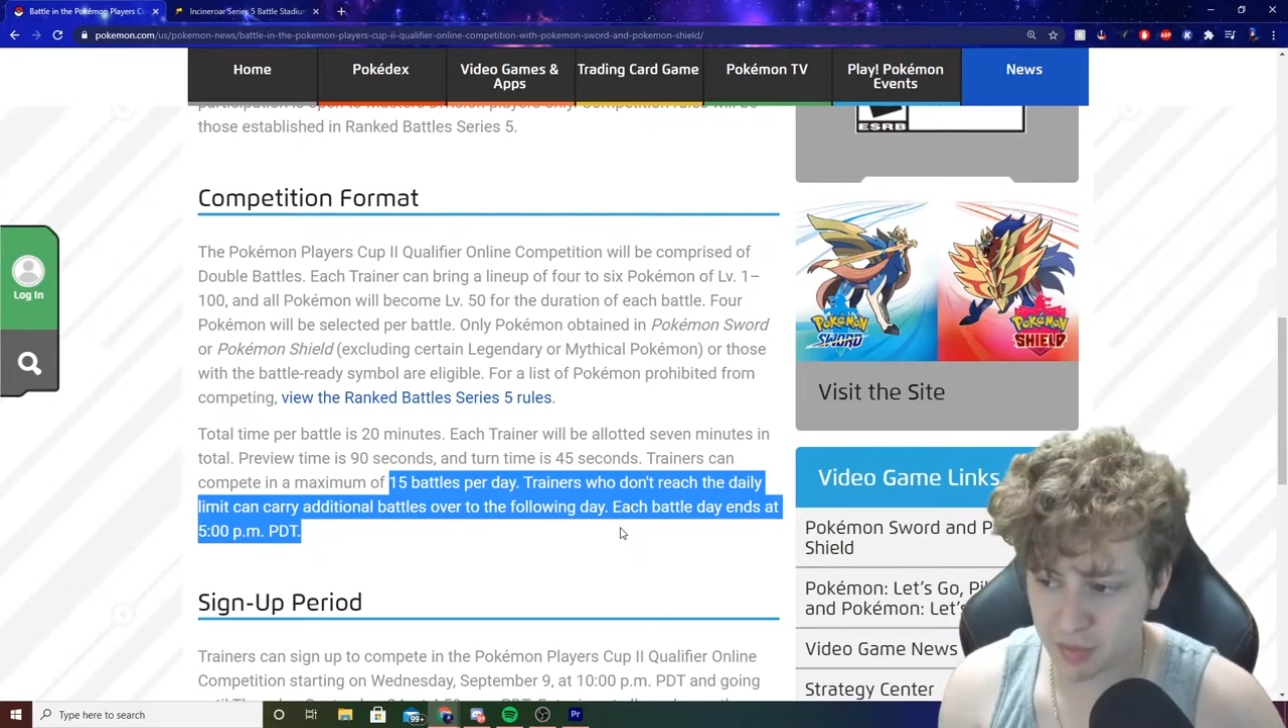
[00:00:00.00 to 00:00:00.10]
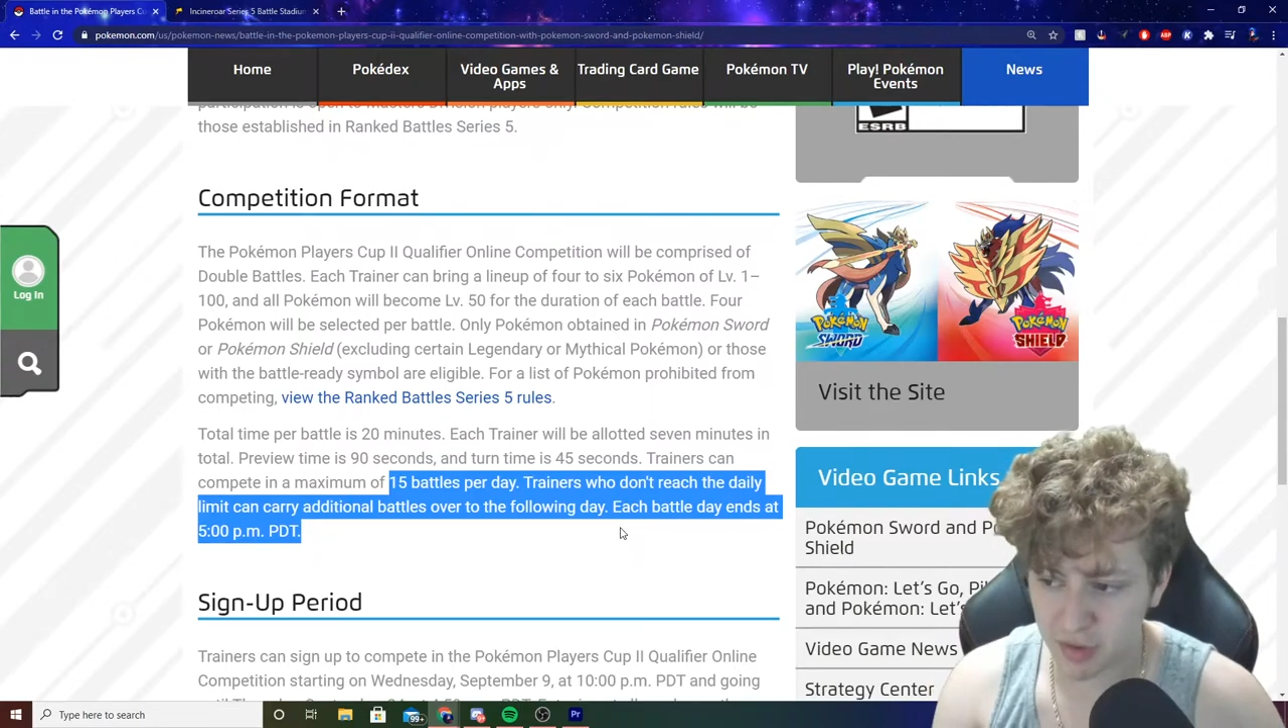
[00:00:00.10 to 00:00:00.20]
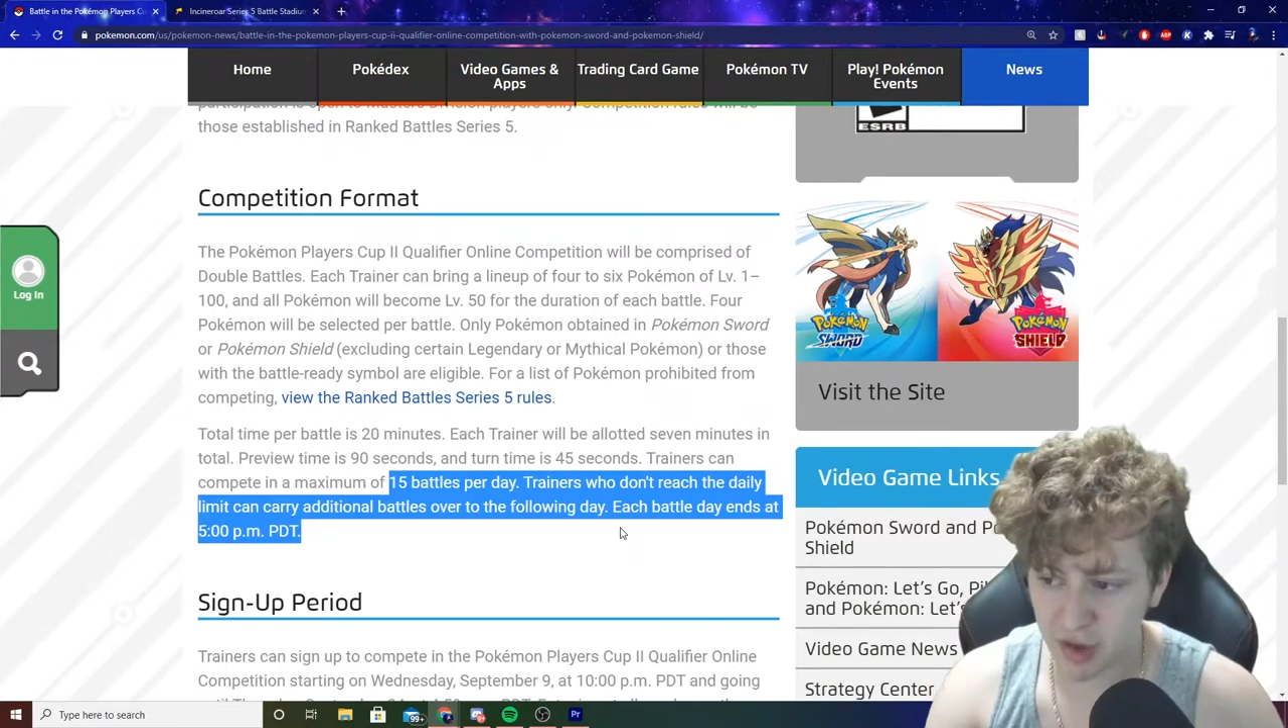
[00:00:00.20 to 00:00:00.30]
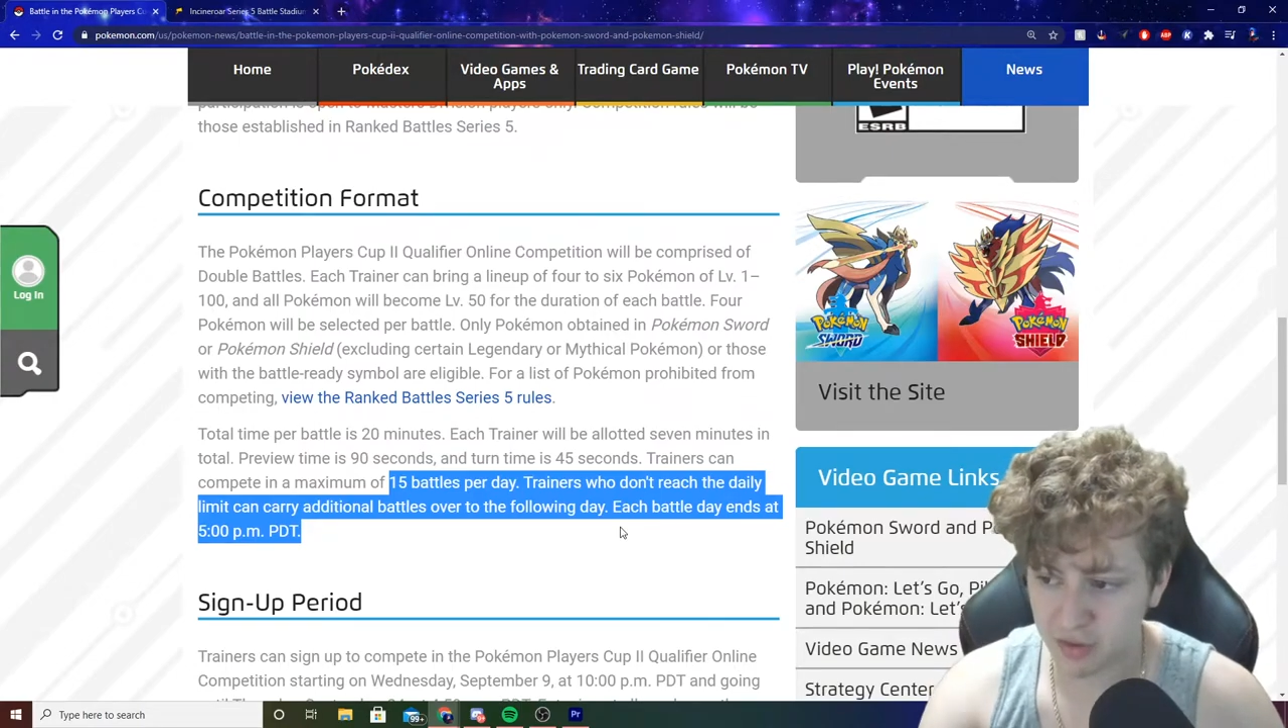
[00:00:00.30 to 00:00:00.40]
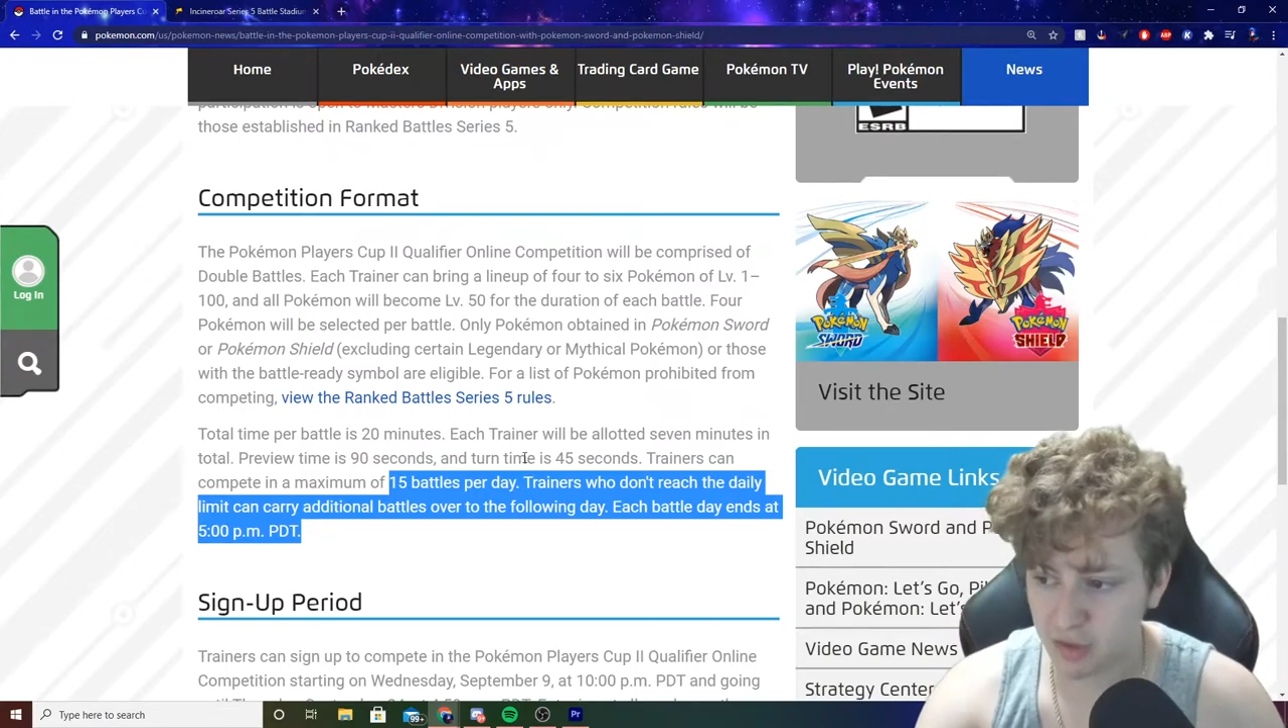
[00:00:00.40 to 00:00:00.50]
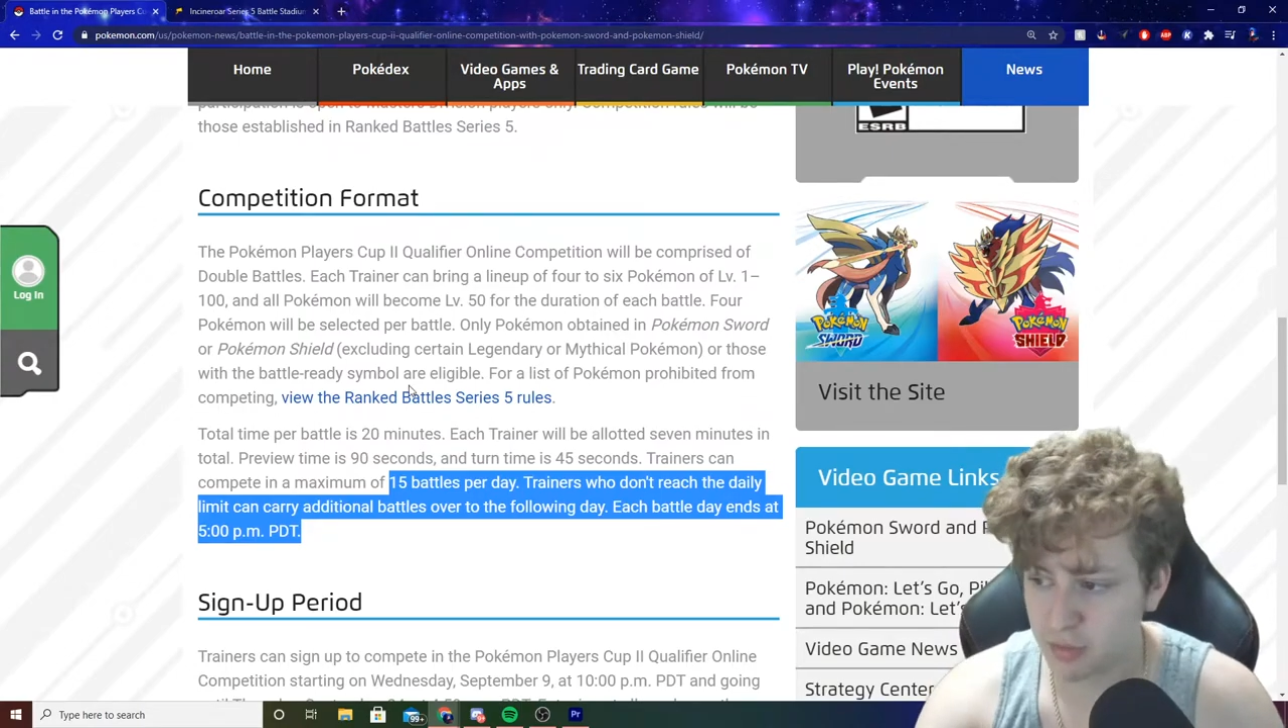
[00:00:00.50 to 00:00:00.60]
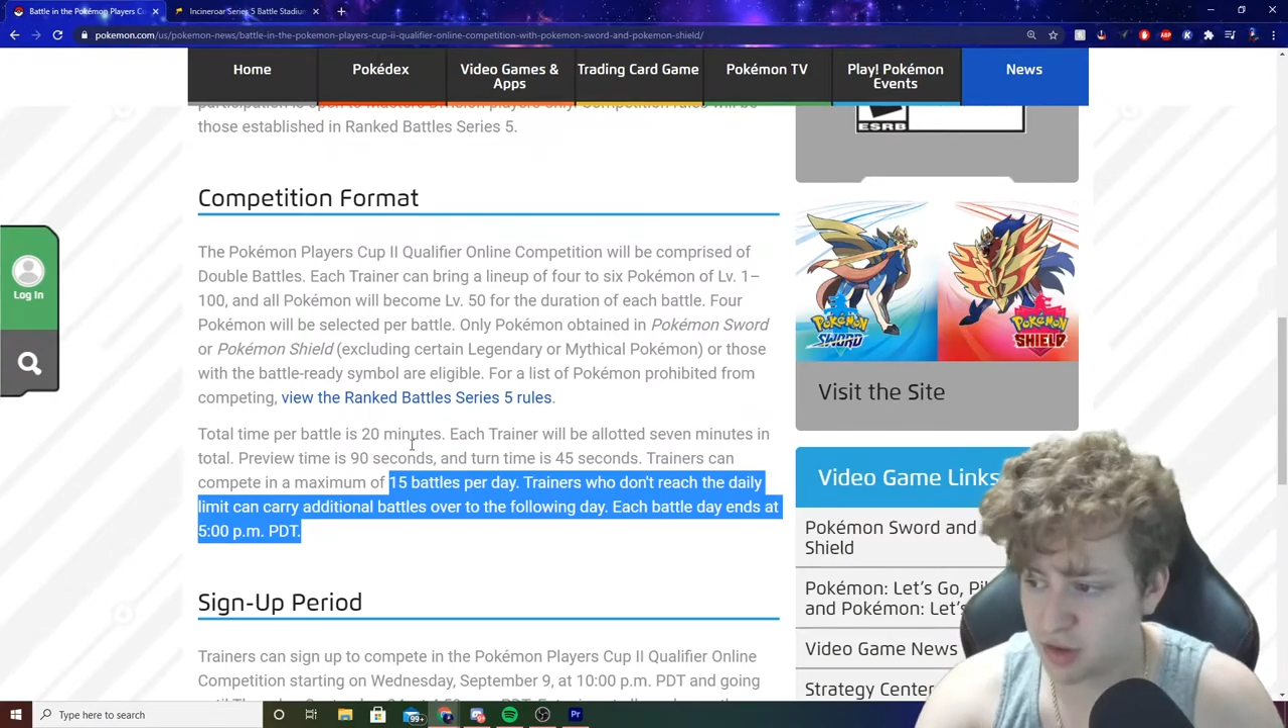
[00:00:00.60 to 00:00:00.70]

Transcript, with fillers: but that to me,